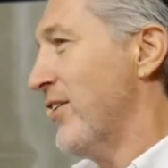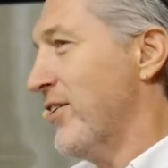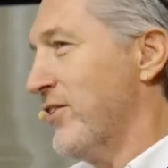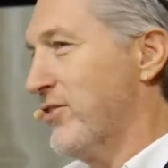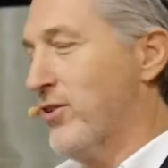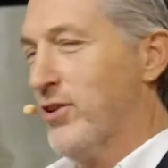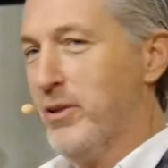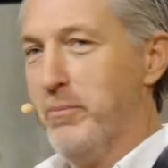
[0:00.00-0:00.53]

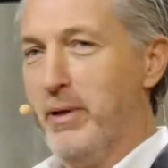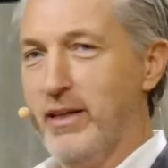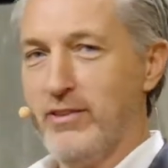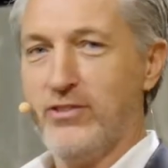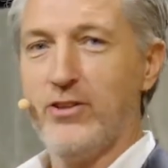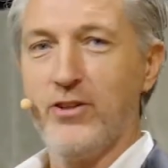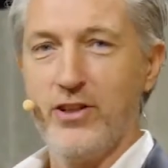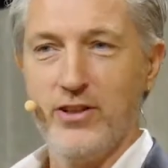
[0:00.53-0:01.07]
So the
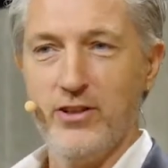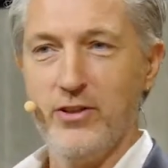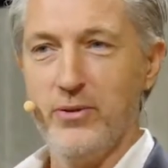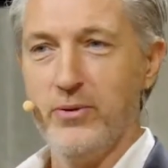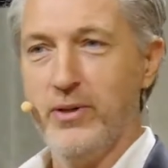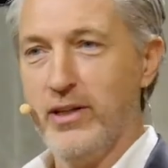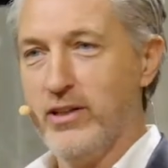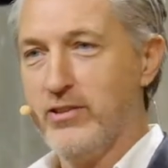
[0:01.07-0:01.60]
best you can
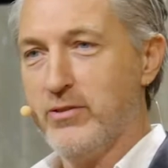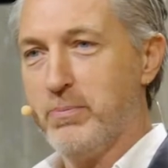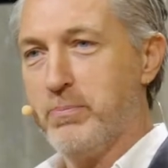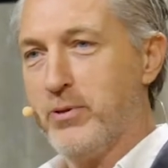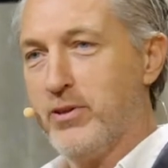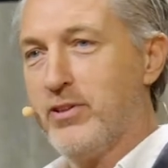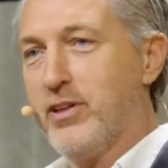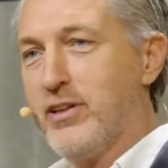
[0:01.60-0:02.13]
do is
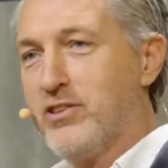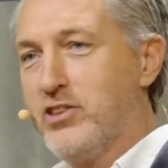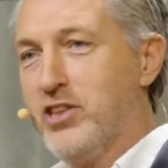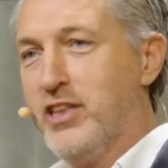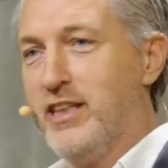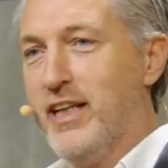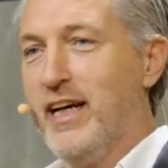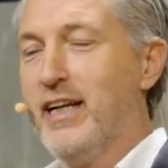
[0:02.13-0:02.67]
put the
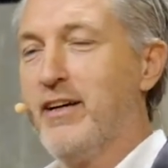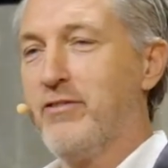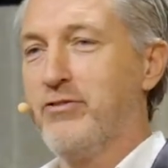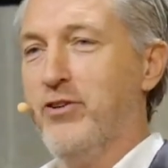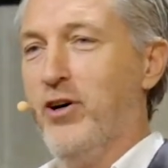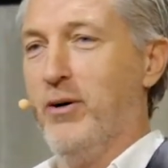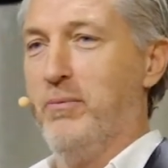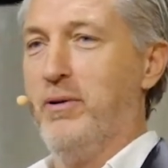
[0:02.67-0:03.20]
genetic
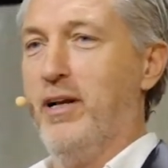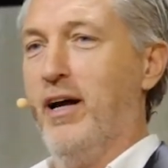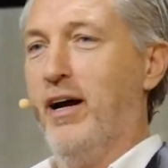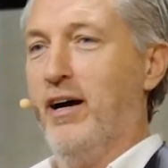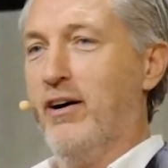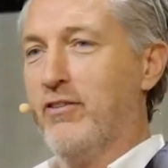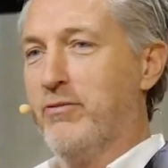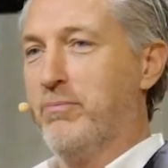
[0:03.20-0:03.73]
formula
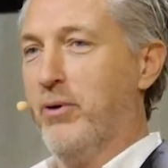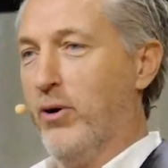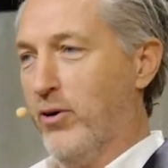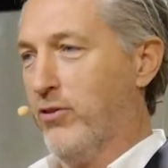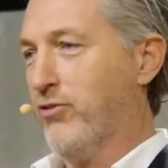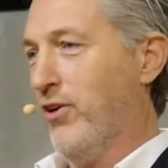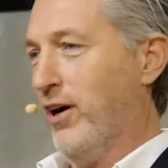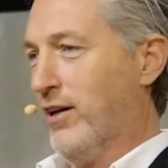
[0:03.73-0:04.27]
of
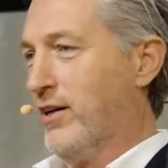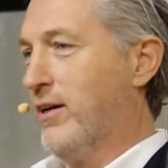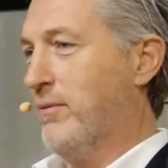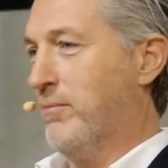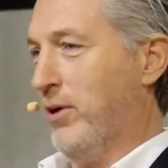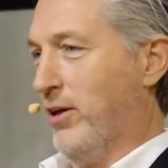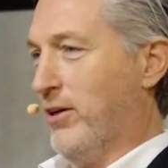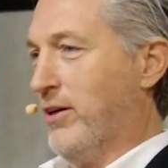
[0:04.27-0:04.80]
both father and
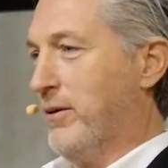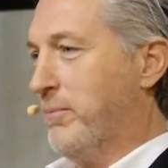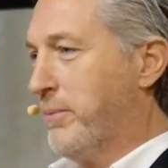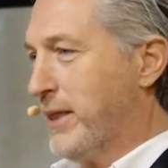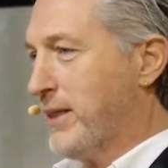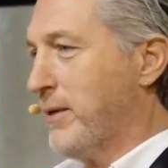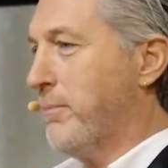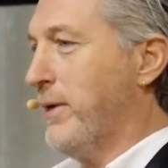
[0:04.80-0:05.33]
mother,
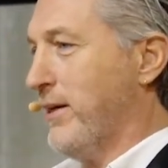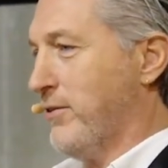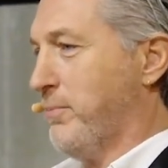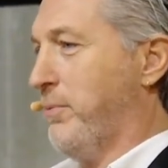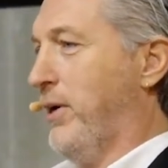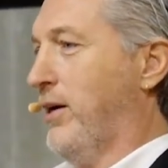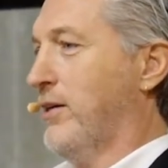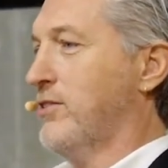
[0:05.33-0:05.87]
pick the best
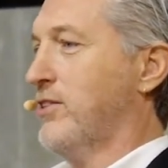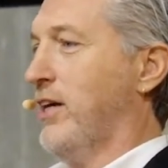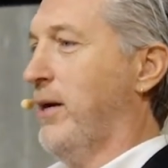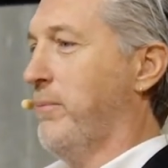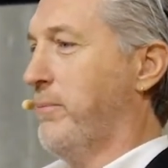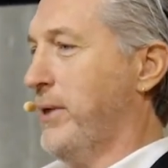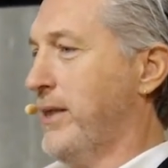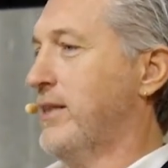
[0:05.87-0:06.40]
parts
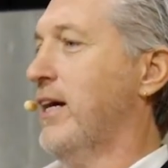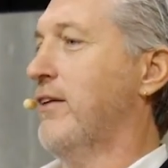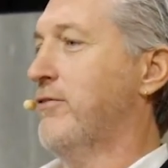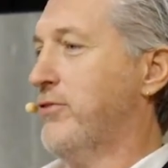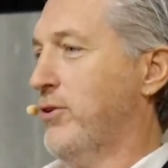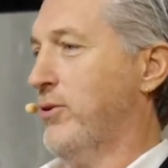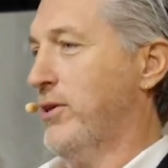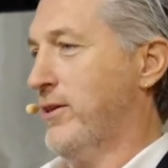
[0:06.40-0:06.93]
and bring that
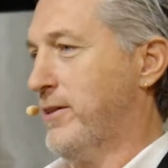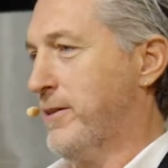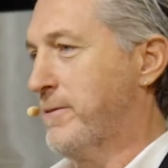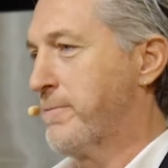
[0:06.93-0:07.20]
forward.